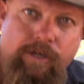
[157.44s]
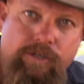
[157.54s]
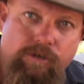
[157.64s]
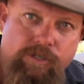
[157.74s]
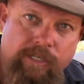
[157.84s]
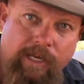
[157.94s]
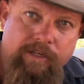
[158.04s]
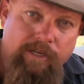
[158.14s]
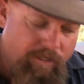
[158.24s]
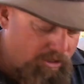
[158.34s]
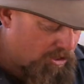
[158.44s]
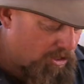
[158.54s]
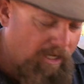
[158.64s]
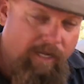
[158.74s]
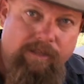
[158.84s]
that, you could use that just
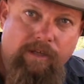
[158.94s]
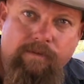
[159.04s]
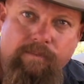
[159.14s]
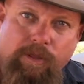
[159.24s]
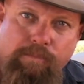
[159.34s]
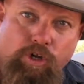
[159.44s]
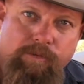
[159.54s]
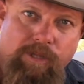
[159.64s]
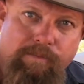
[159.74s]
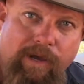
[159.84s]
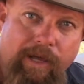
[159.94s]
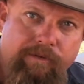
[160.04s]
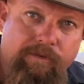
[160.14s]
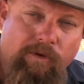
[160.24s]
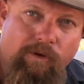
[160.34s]
to take the bottom of the
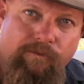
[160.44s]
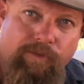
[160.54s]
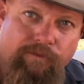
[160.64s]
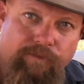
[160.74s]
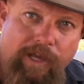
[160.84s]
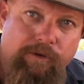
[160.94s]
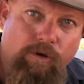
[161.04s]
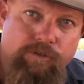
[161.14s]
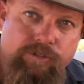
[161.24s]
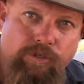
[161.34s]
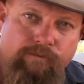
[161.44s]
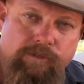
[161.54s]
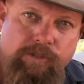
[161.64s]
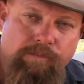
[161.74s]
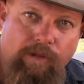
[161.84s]
bun off the flat hot
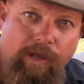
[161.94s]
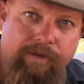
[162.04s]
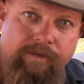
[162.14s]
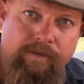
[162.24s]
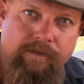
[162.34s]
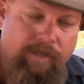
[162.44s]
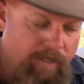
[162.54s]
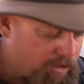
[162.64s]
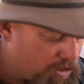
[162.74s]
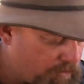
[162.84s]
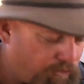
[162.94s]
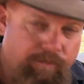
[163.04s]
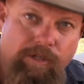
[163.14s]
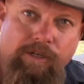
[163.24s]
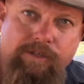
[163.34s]
surface of the plate. So just
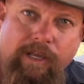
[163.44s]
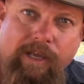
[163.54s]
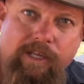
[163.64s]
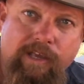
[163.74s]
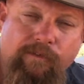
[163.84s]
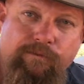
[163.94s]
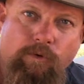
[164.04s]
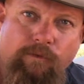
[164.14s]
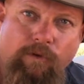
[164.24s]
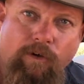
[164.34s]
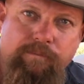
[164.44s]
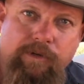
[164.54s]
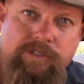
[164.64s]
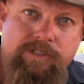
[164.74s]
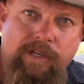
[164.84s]
flip the lid down, give it 4 or 5
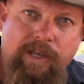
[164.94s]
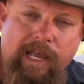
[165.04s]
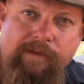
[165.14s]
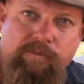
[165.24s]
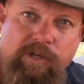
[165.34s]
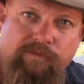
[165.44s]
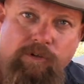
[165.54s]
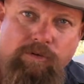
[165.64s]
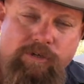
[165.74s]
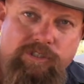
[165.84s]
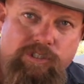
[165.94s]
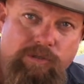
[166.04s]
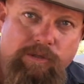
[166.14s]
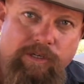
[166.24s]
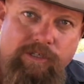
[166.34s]
minutes, have a bit of a look. It's the
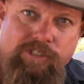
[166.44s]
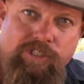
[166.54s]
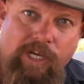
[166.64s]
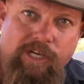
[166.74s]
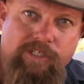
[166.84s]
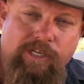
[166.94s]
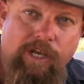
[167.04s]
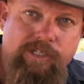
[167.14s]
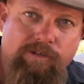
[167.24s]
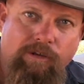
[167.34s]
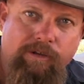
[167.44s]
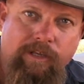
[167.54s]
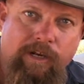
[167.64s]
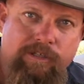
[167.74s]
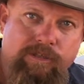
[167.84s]
sort of thing you just check as it goes along
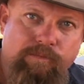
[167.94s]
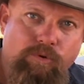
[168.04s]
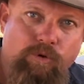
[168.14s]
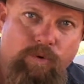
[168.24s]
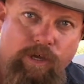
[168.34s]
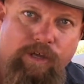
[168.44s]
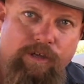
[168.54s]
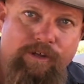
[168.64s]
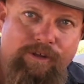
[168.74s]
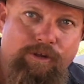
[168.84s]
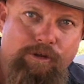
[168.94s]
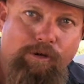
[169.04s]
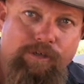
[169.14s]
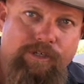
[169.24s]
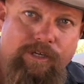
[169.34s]
and get it to the point where you
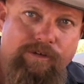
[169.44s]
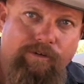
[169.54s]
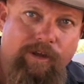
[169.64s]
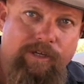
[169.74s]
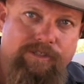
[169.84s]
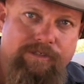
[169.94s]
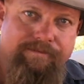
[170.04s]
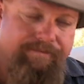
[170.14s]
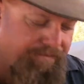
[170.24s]
like to eat your eggs.